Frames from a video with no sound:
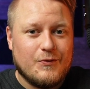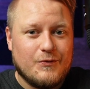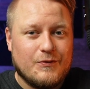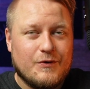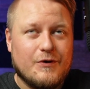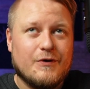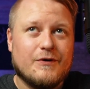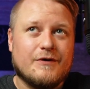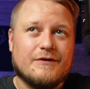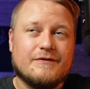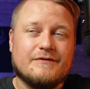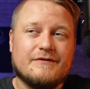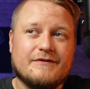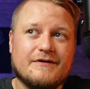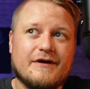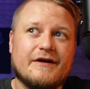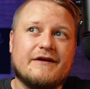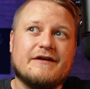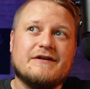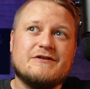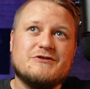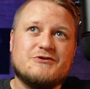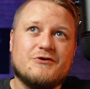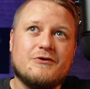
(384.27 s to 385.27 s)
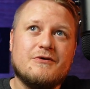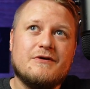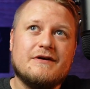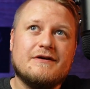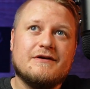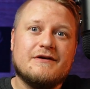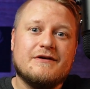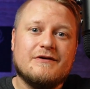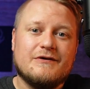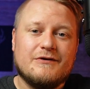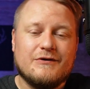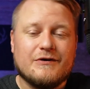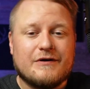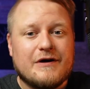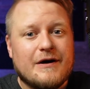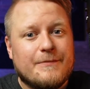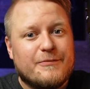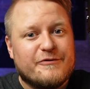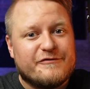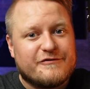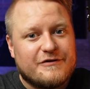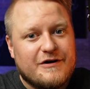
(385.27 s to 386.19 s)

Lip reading: or not enjoying, the cup of